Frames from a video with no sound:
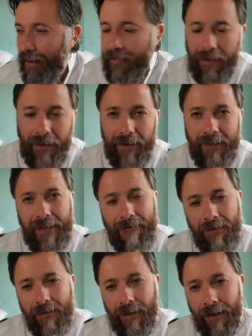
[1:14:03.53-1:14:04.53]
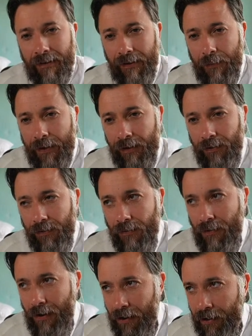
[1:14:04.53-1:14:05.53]
I think it's something that we need
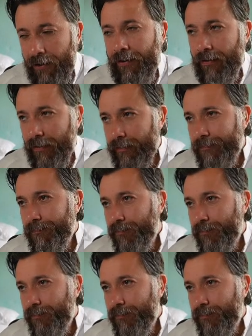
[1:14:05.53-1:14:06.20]
to learn.